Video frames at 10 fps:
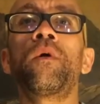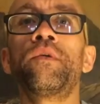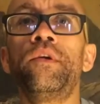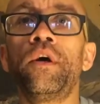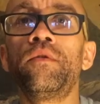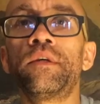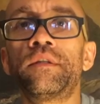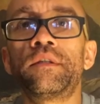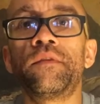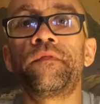world and
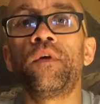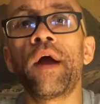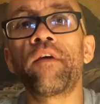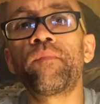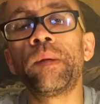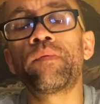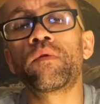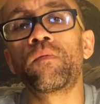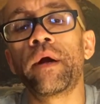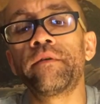notice if you have
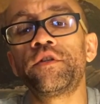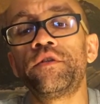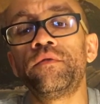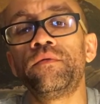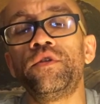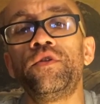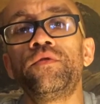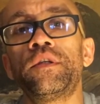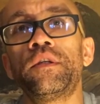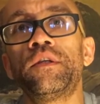people around you
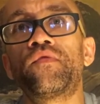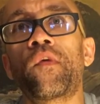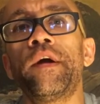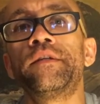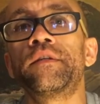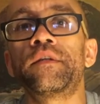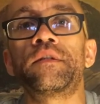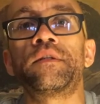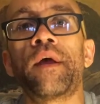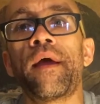using these
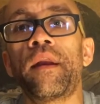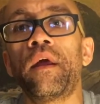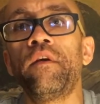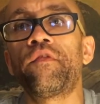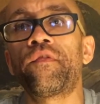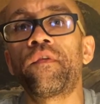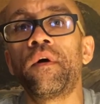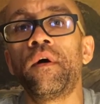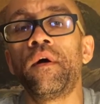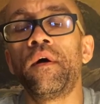phrases, and if
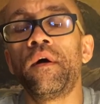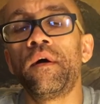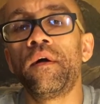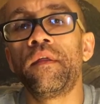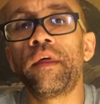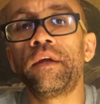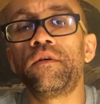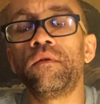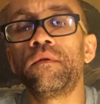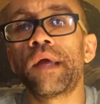they
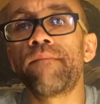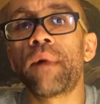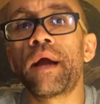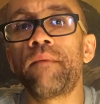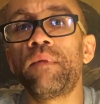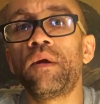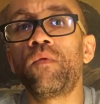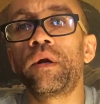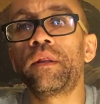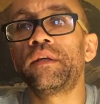do, they might be
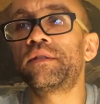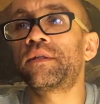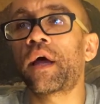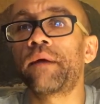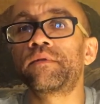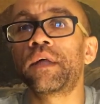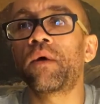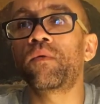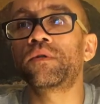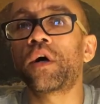one of these types
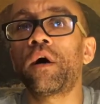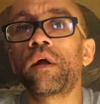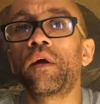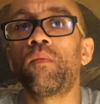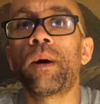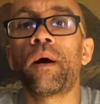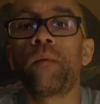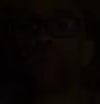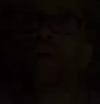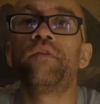that we're talking
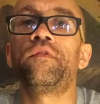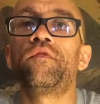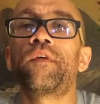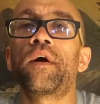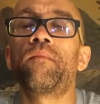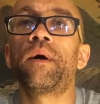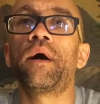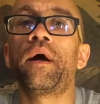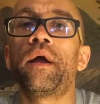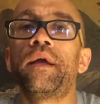about. If you found
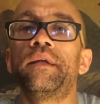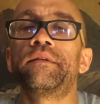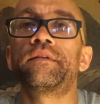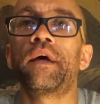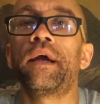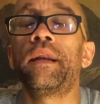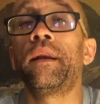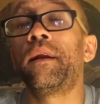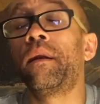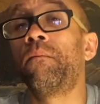my insight
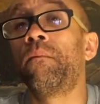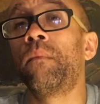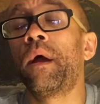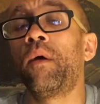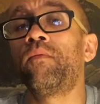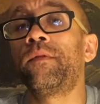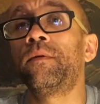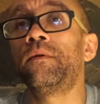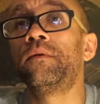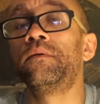
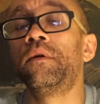helpful,